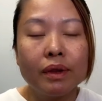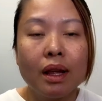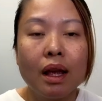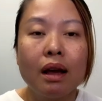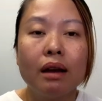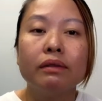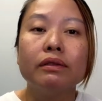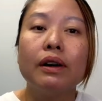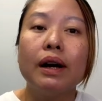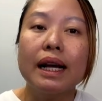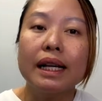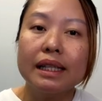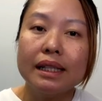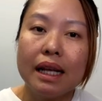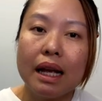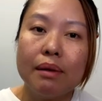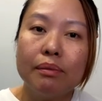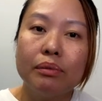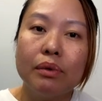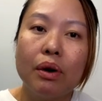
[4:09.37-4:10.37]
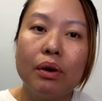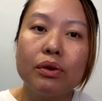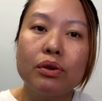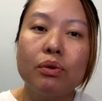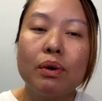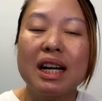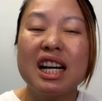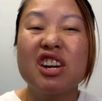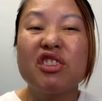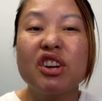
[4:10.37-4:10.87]
For example, you
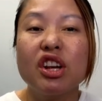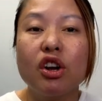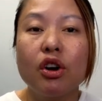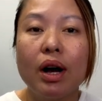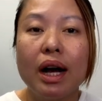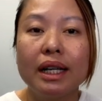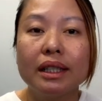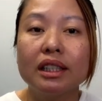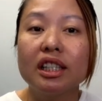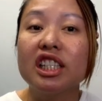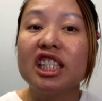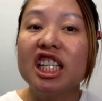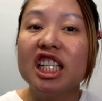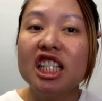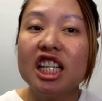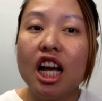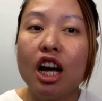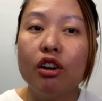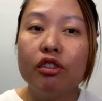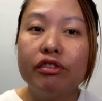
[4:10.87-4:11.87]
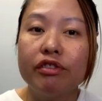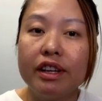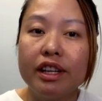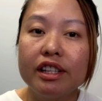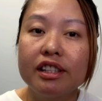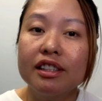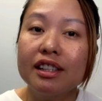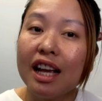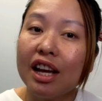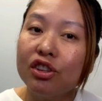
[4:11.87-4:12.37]
want to request a detailed fee
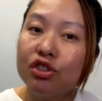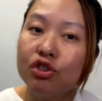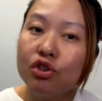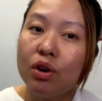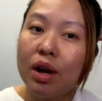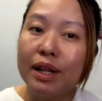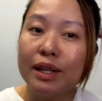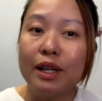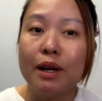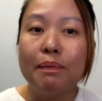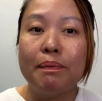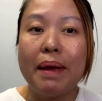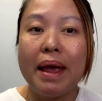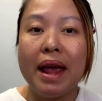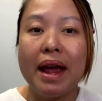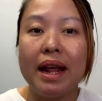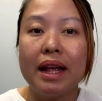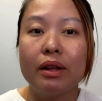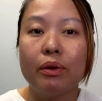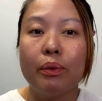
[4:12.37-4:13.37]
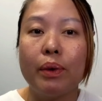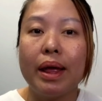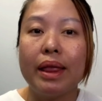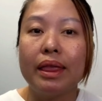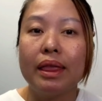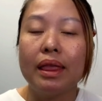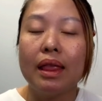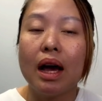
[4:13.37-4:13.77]
schedule and compare it with